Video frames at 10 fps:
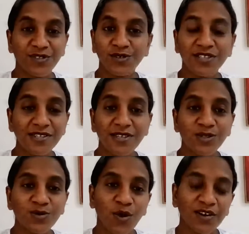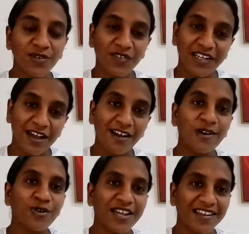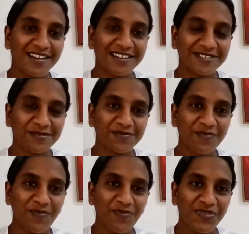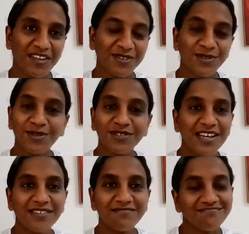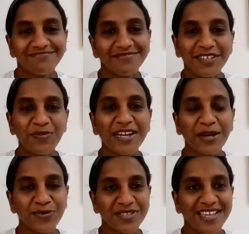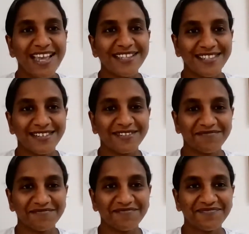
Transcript: So this is what we are looking at. So then it becomes easier.